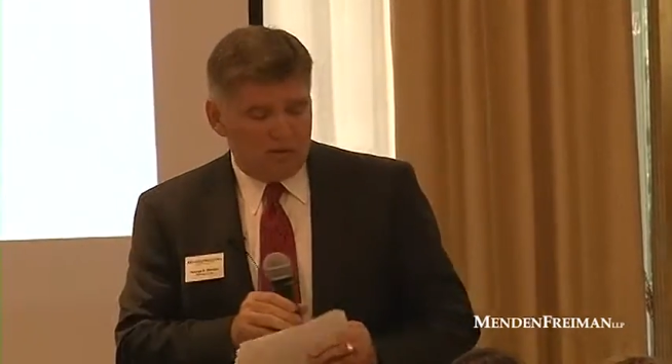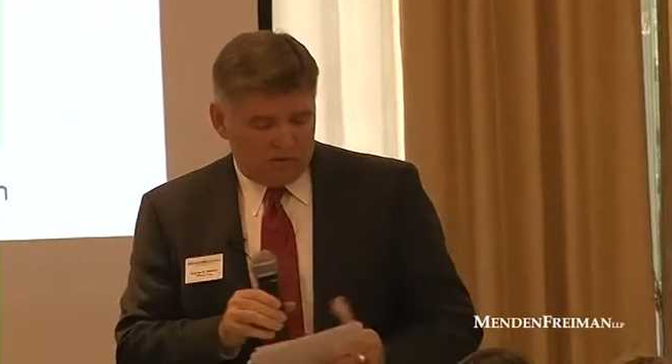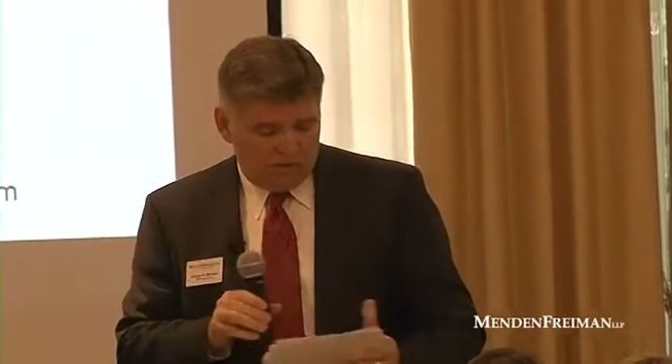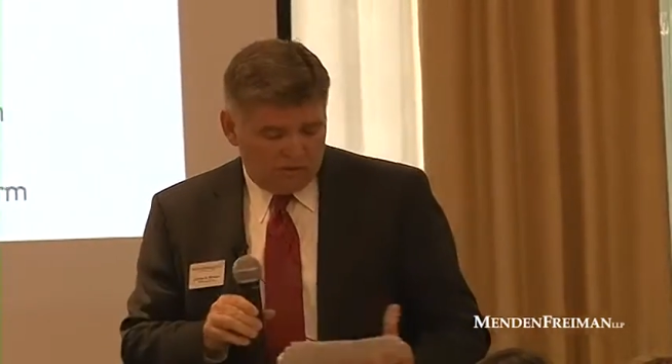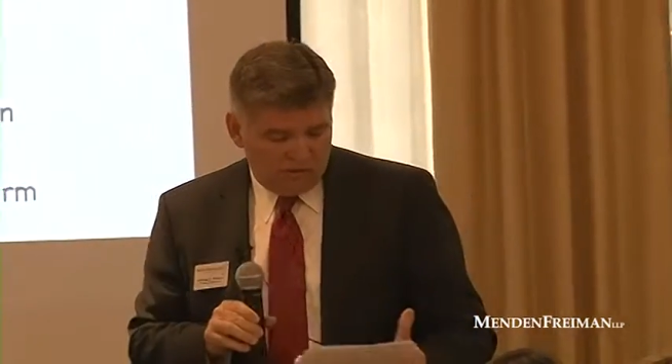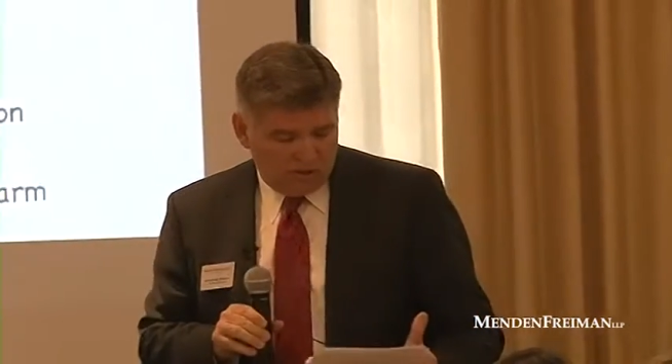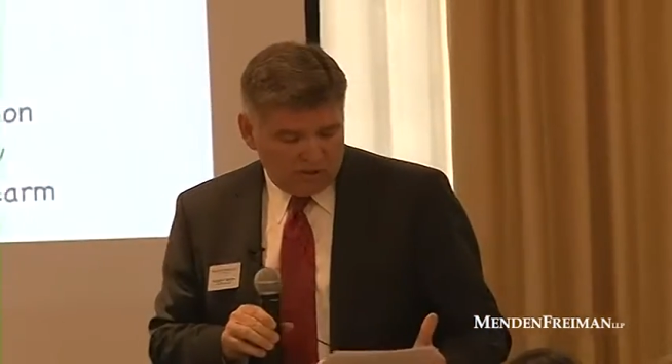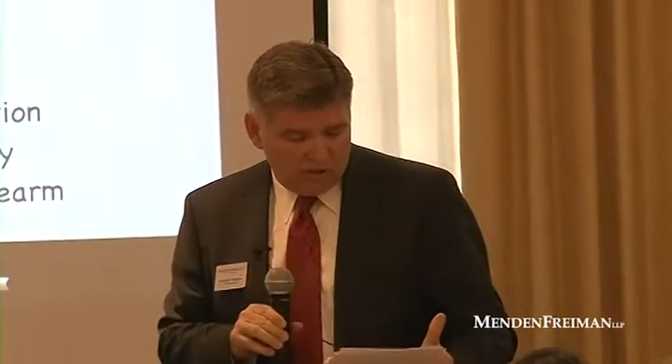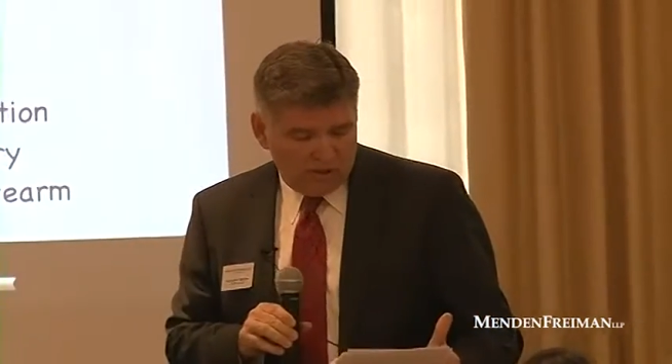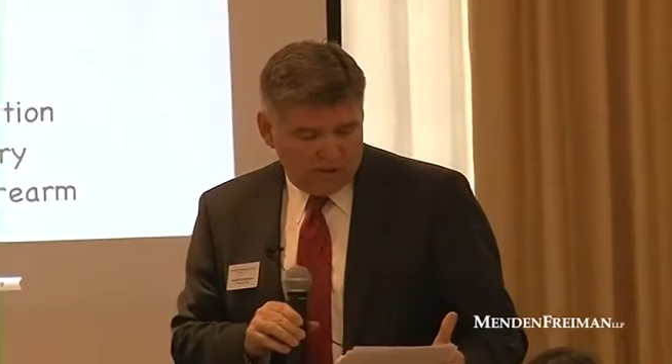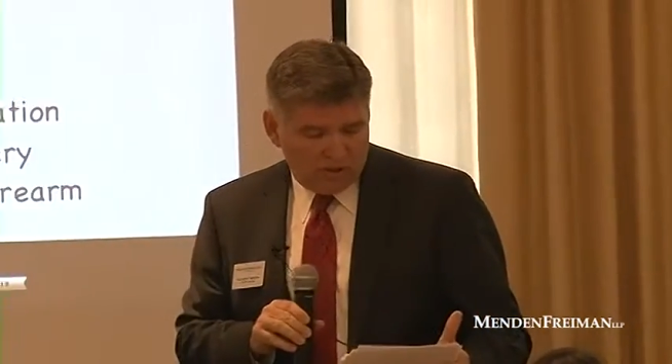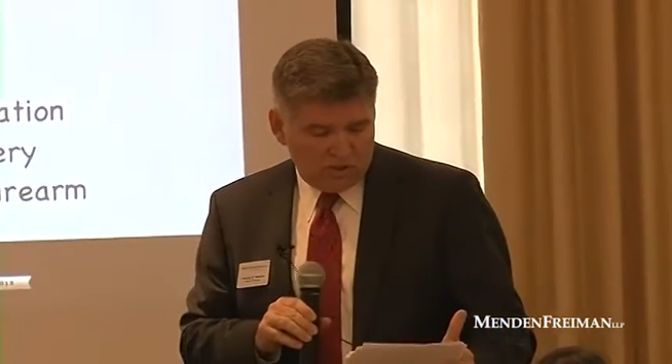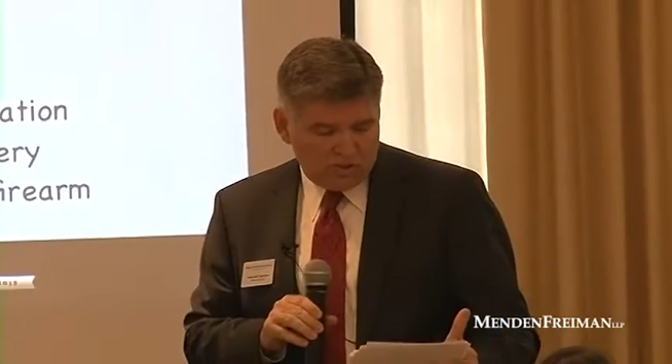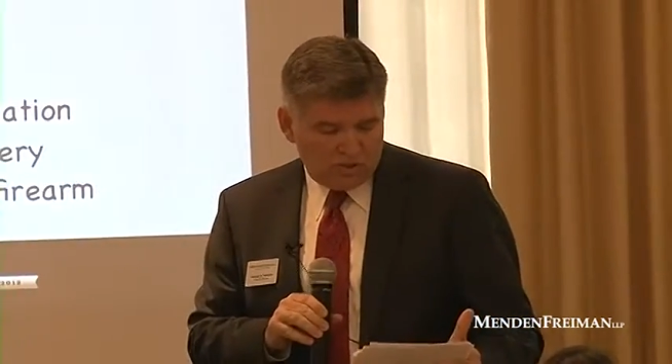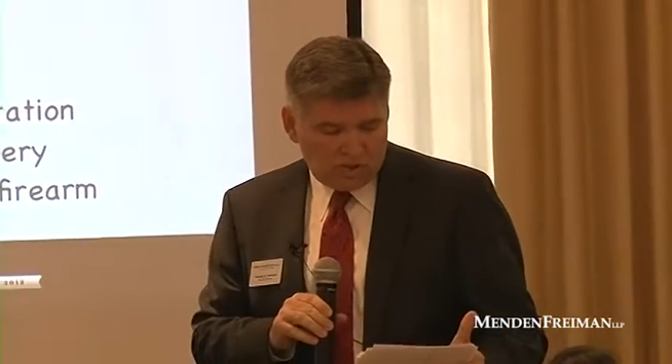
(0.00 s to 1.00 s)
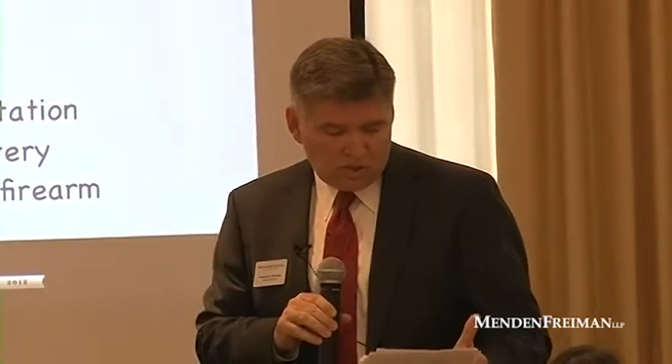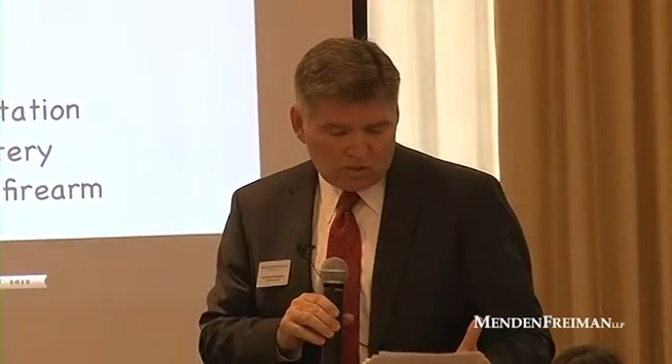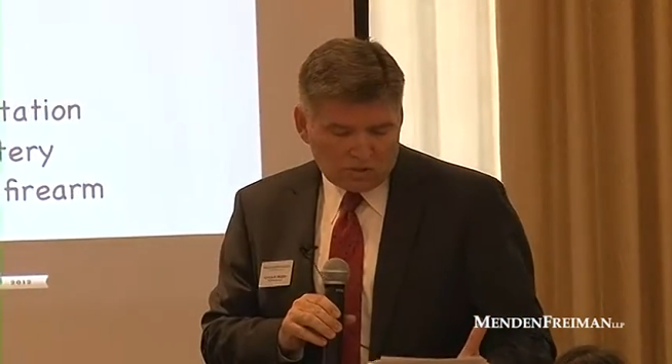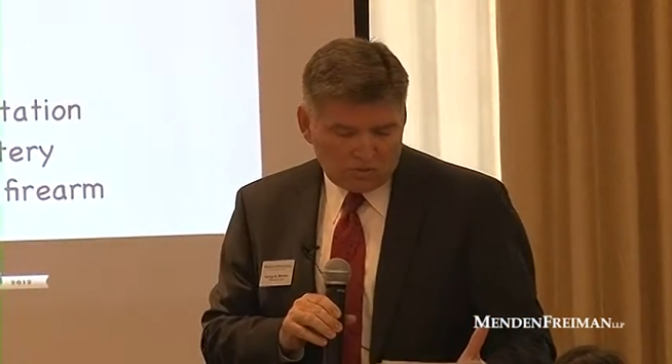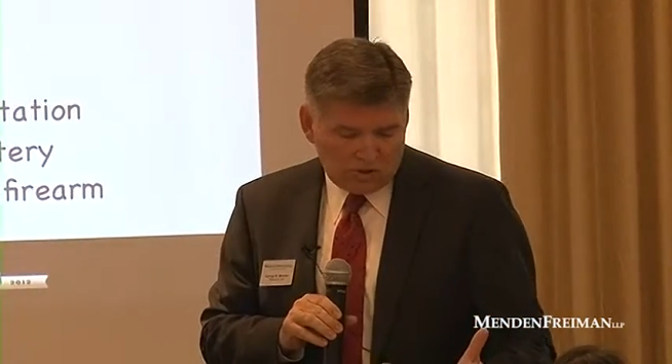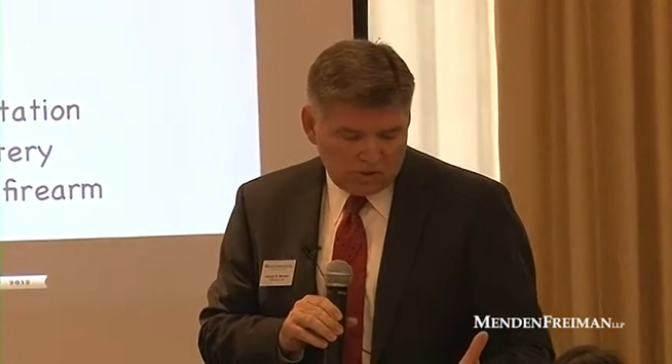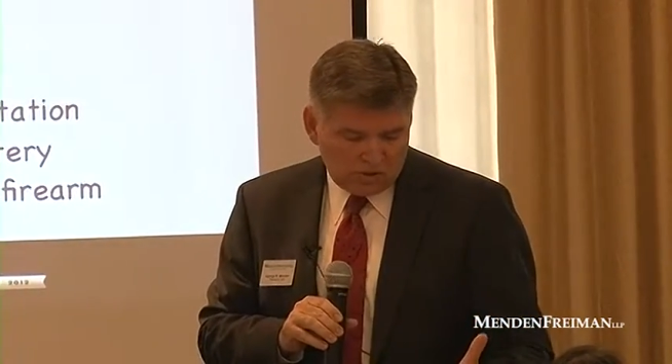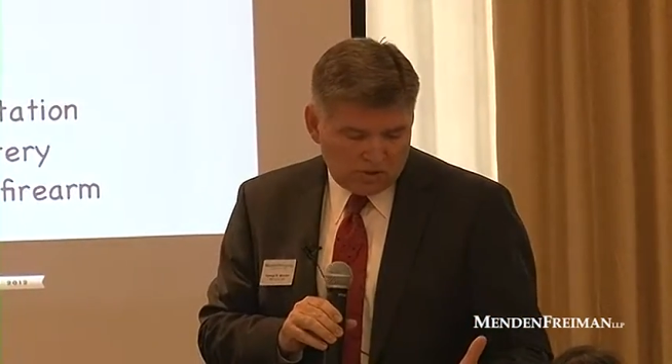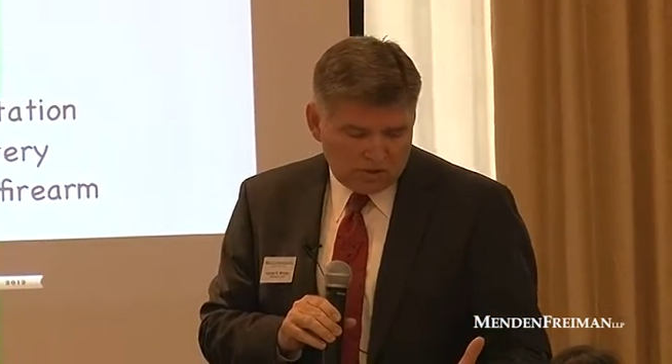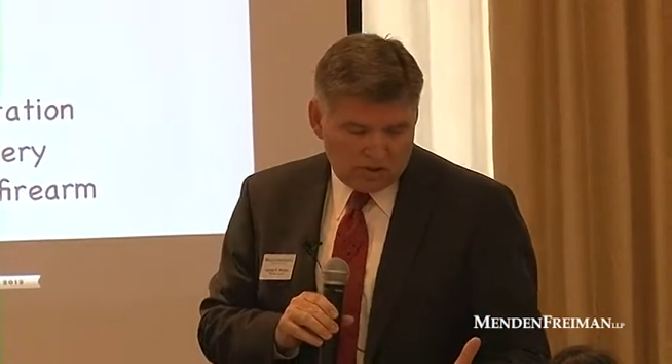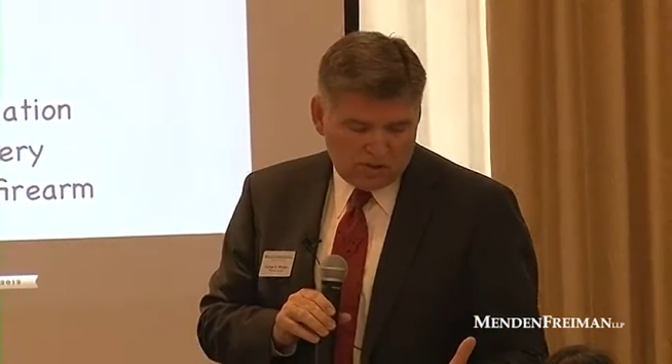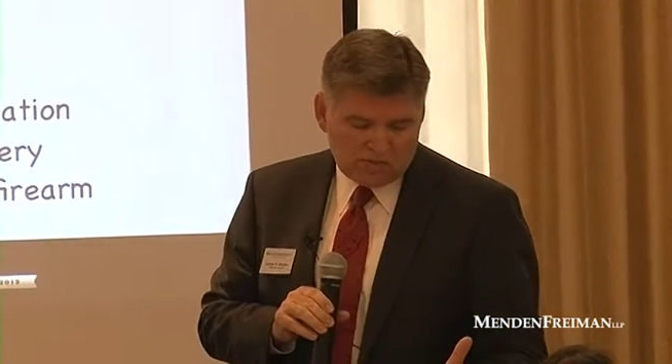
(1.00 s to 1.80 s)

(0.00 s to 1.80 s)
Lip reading: The felony is distribution